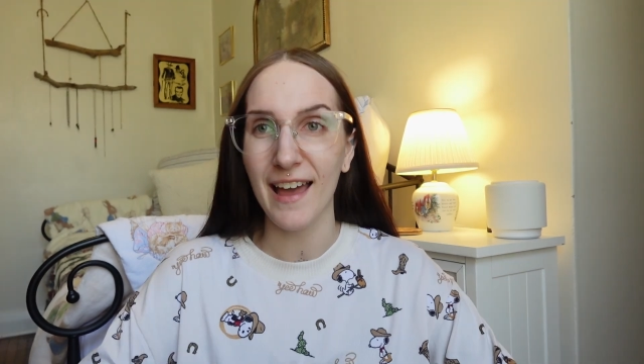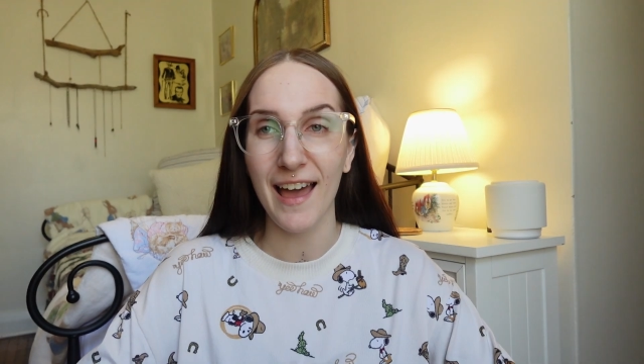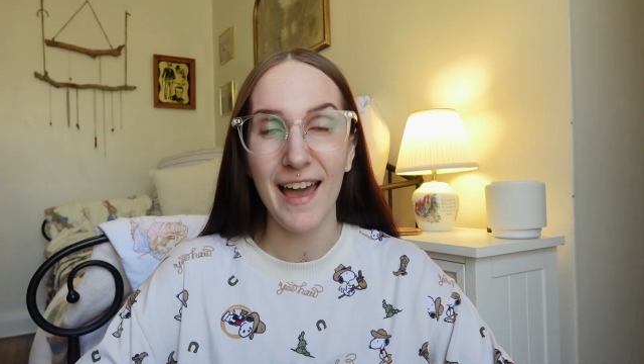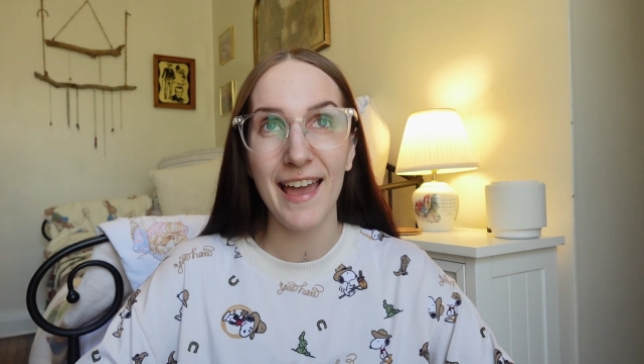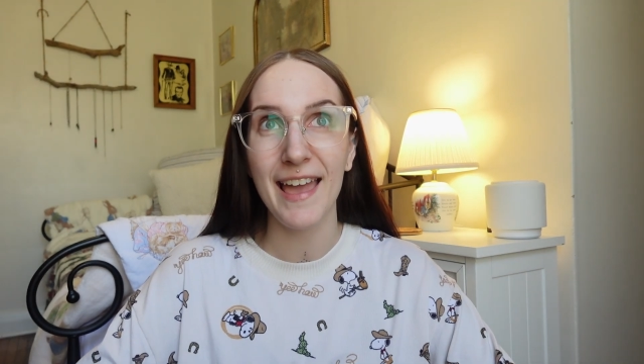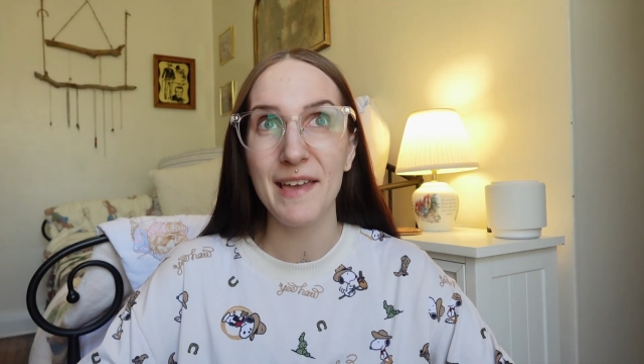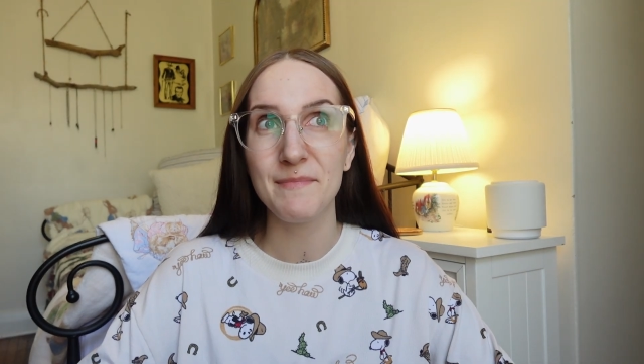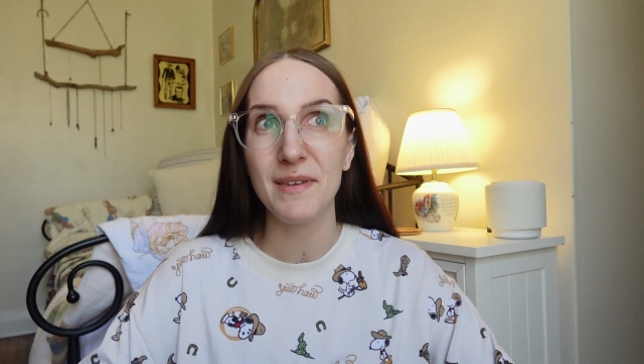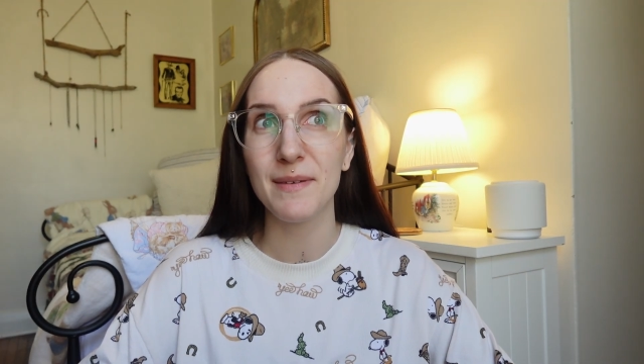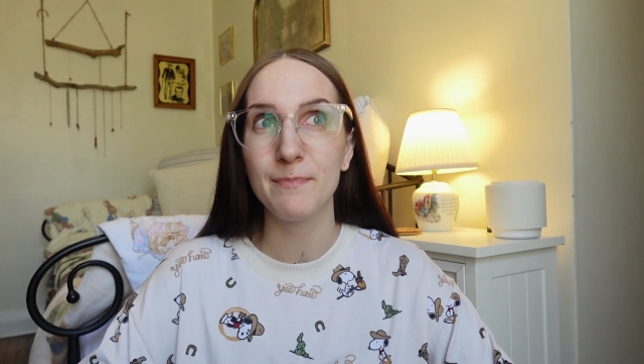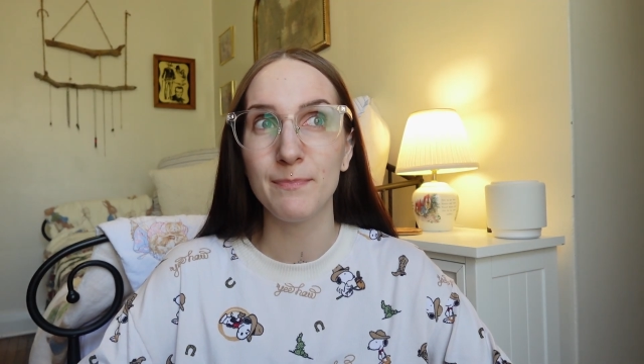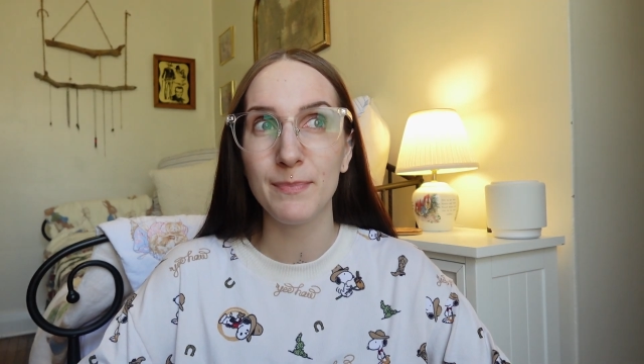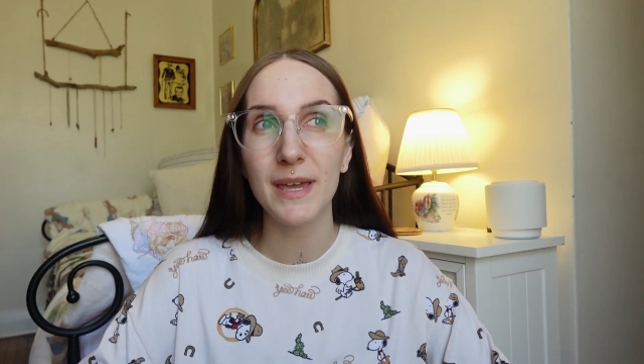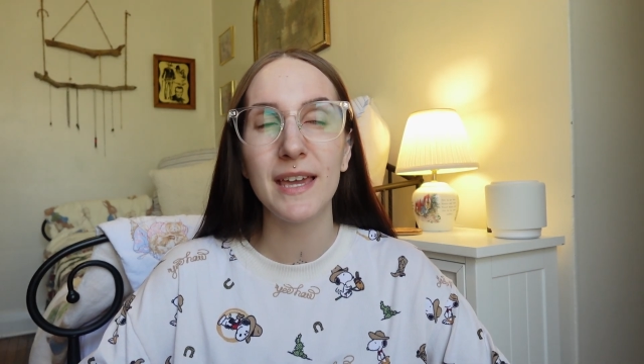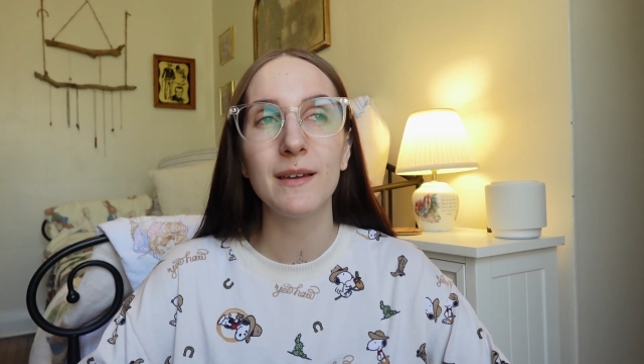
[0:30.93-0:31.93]
I am a
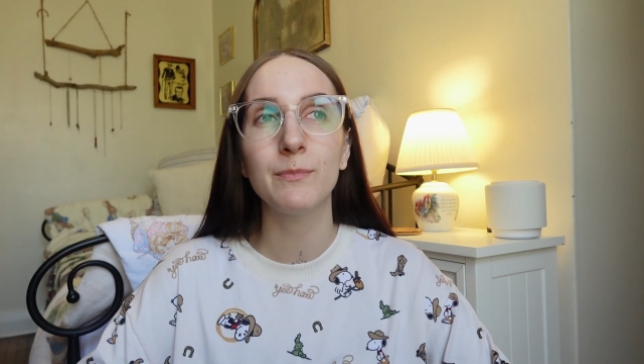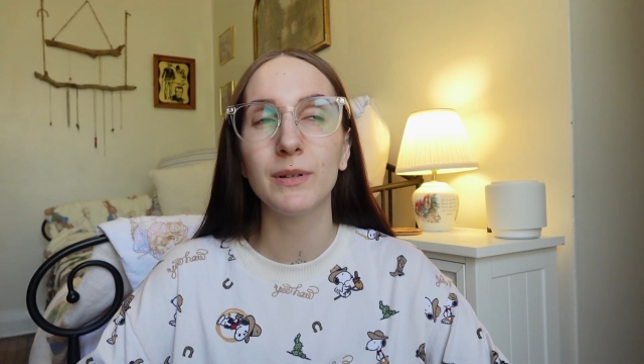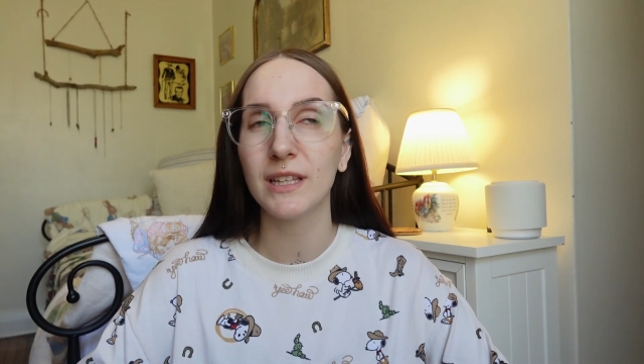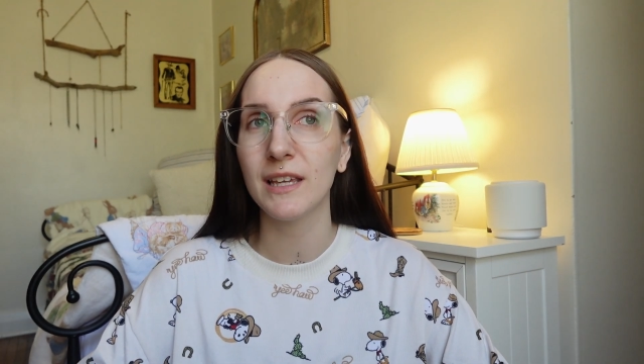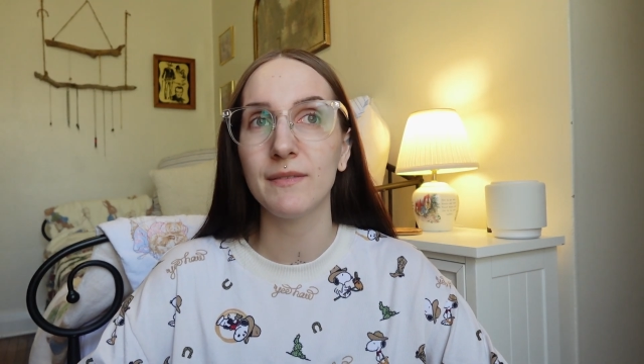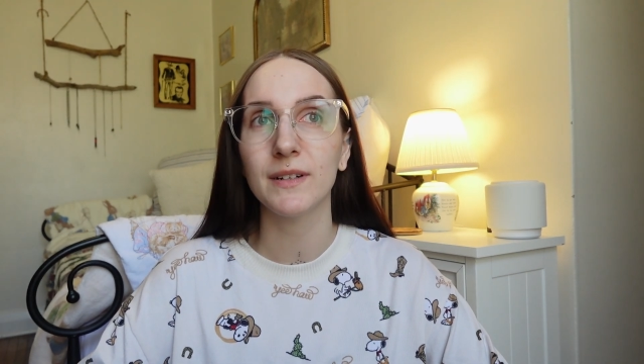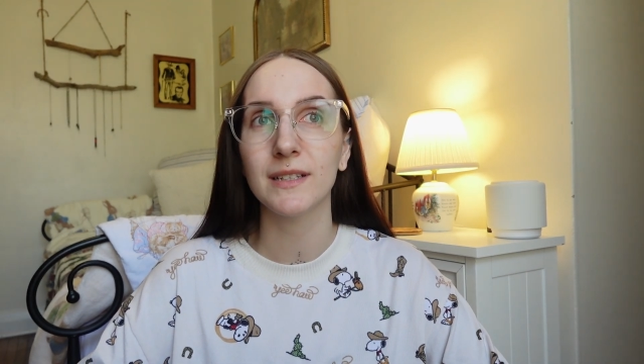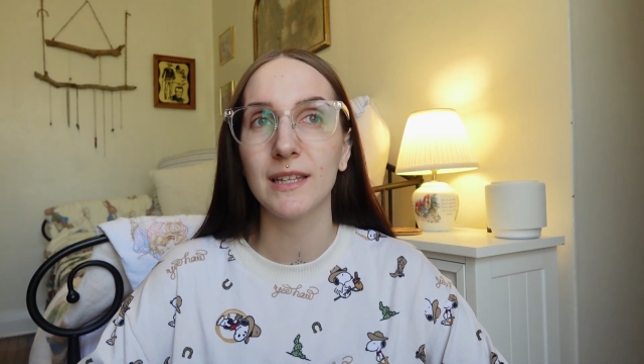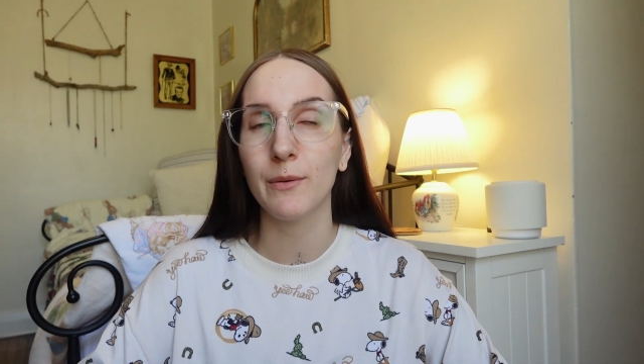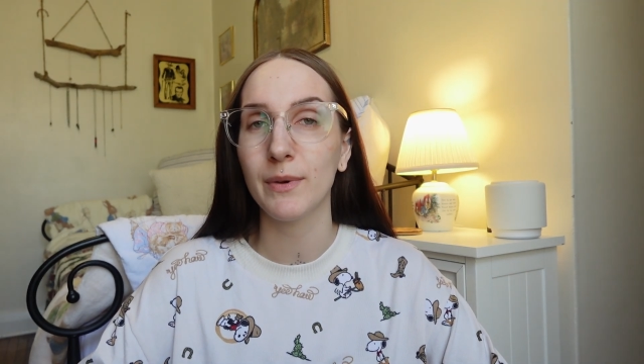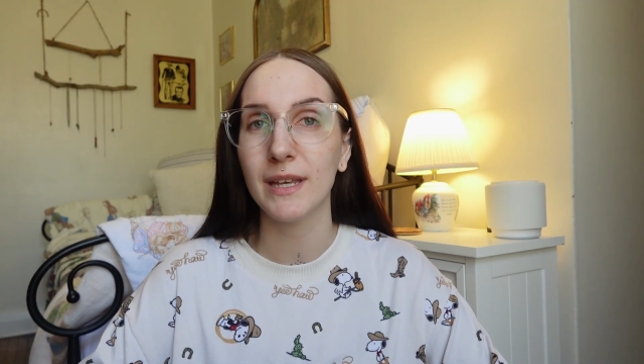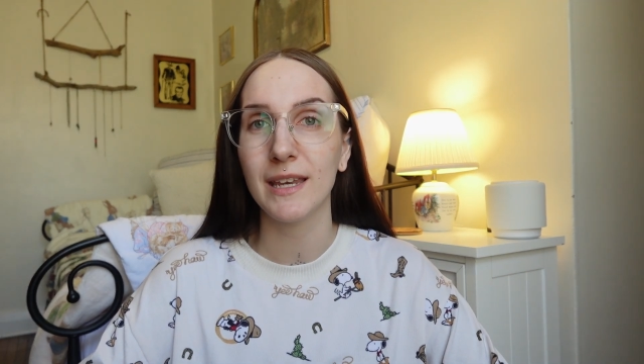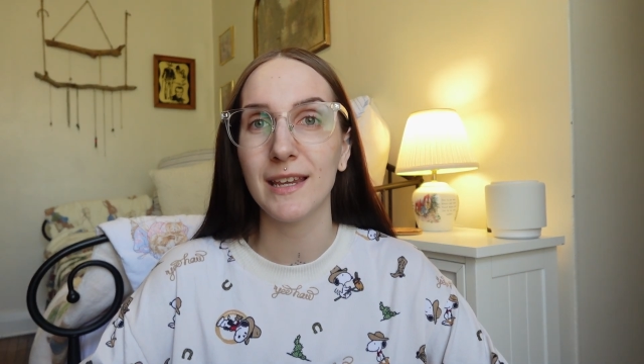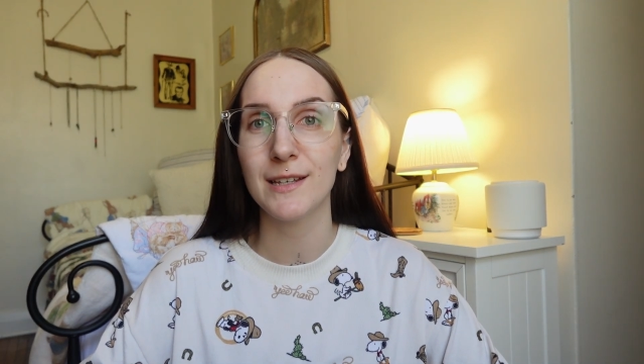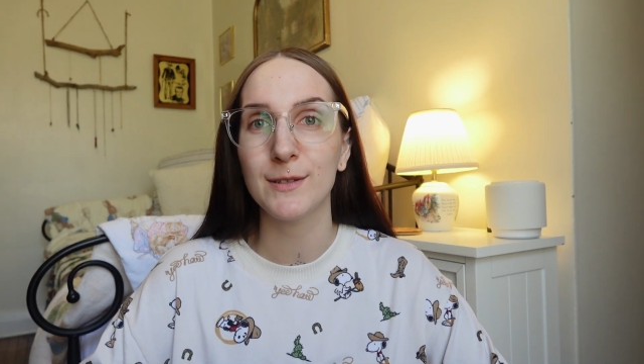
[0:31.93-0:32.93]
big believer that we
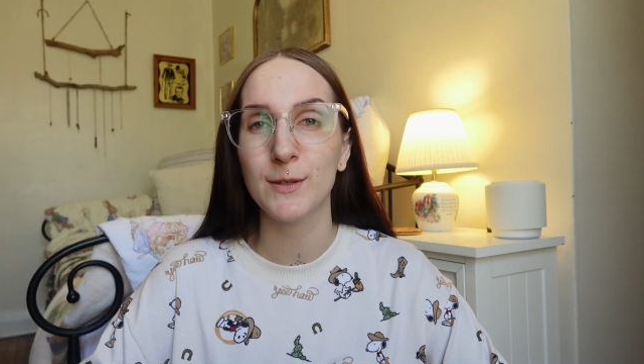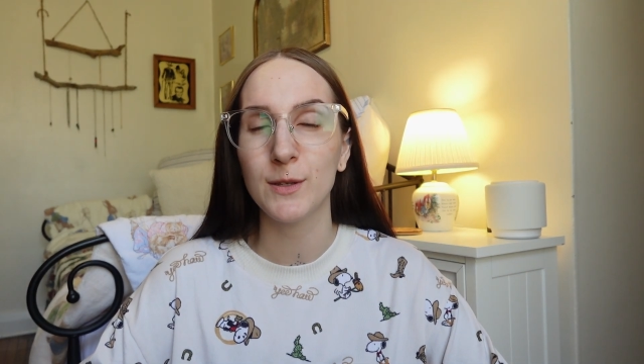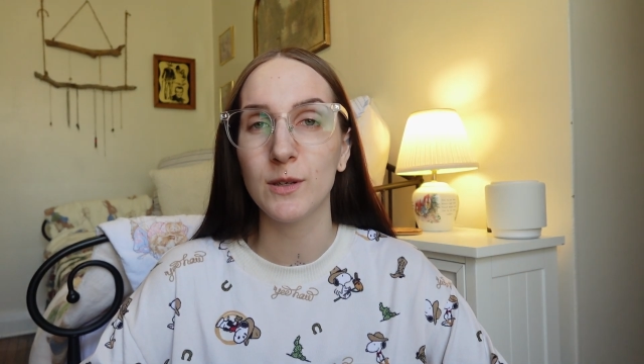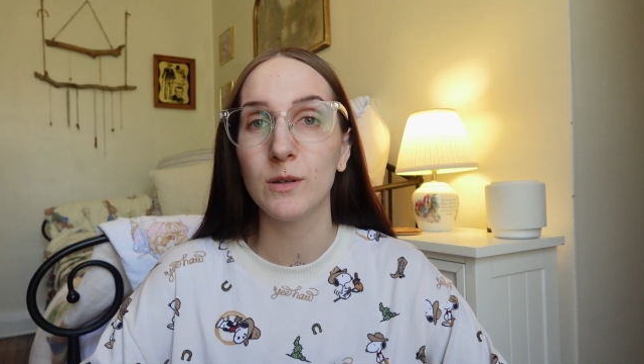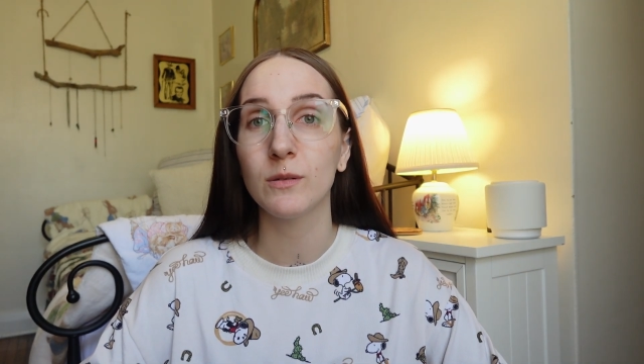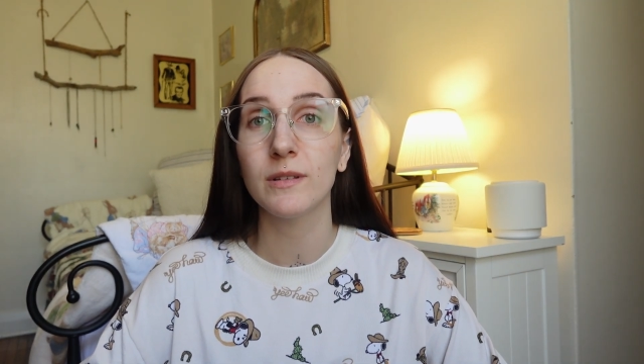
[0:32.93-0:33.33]
need to